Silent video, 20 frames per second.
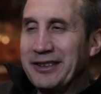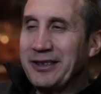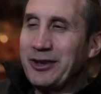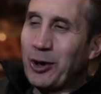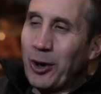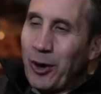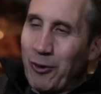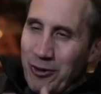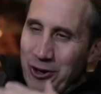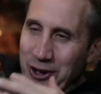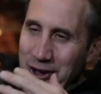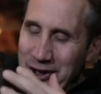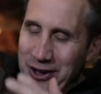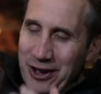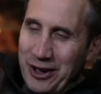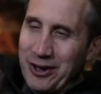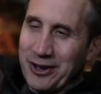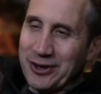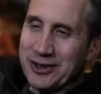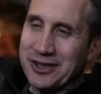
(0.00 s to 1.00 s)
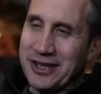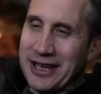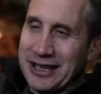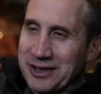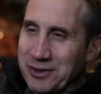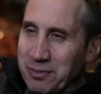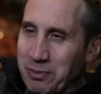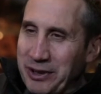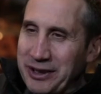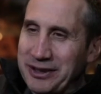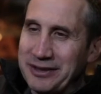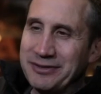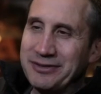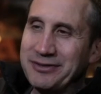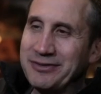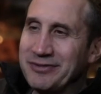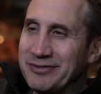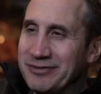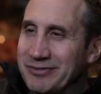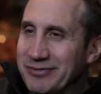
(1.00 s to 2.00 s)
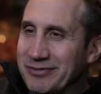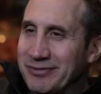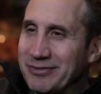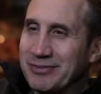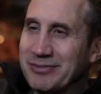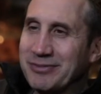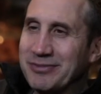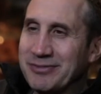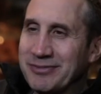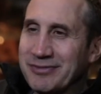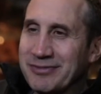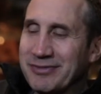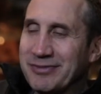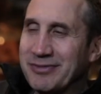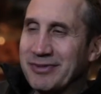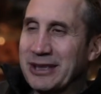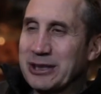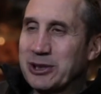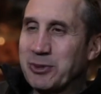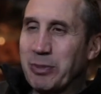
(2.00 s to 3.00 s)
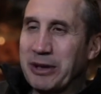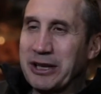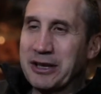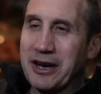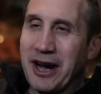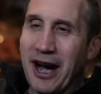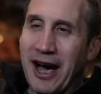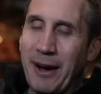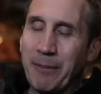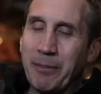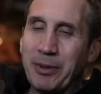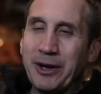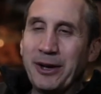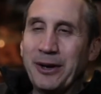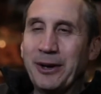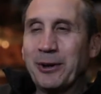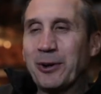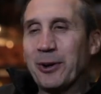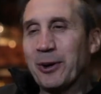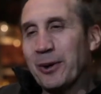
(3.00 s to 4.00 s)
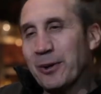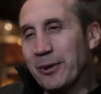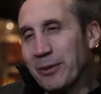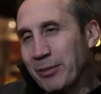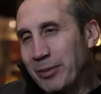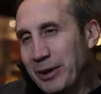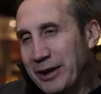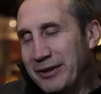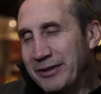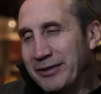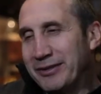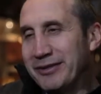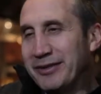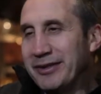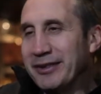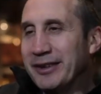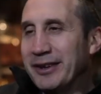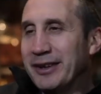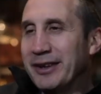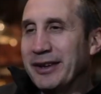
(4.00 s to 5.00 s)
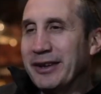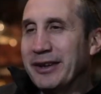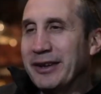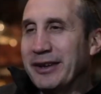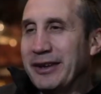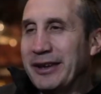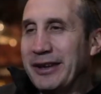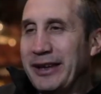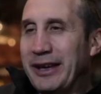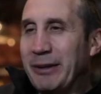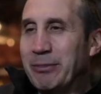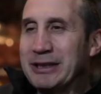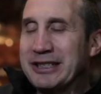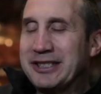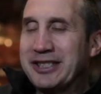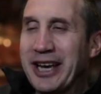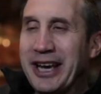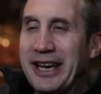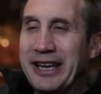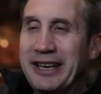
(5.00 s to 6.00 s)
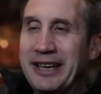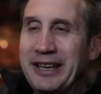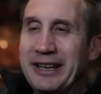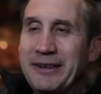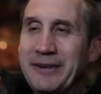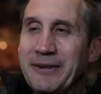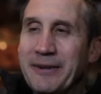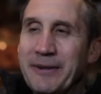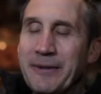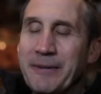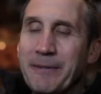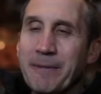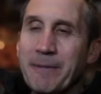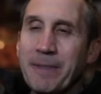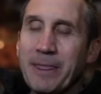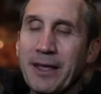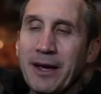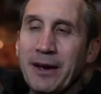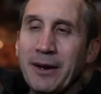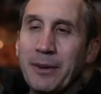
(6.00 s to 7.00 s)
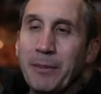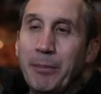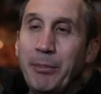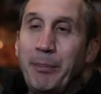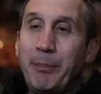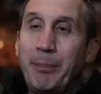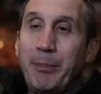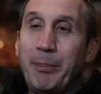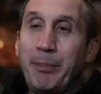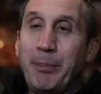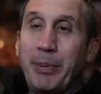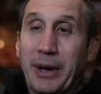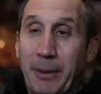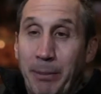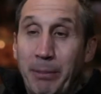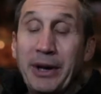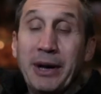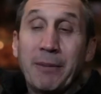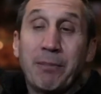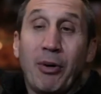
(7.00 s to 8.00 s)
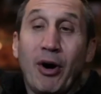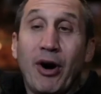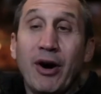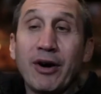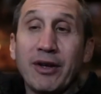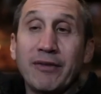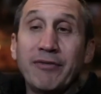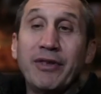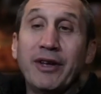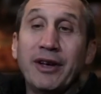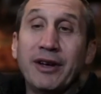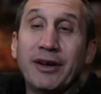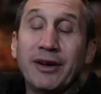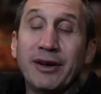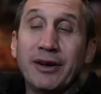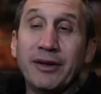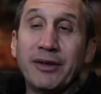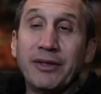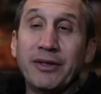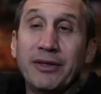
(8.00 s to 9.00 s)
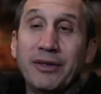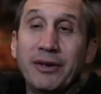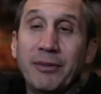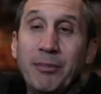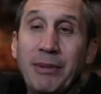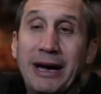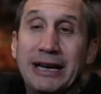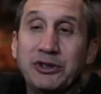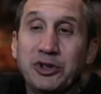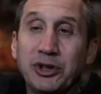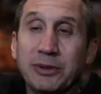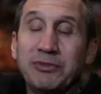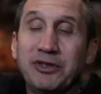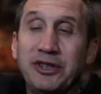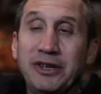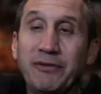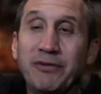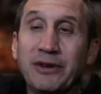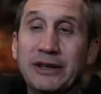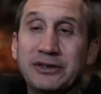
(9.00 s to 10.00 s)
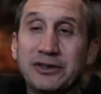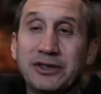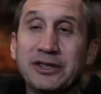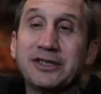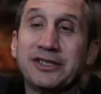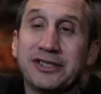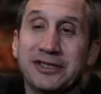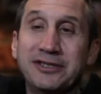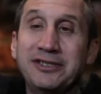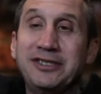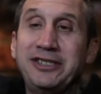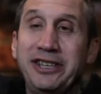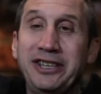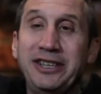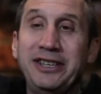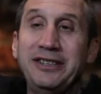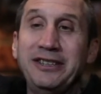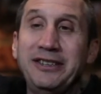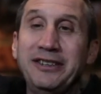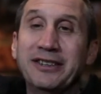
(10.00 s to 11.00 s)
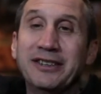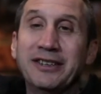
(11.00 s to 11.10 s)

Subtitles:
over the years it's been copied or been imitated. But a big part of the matchup defense is indeed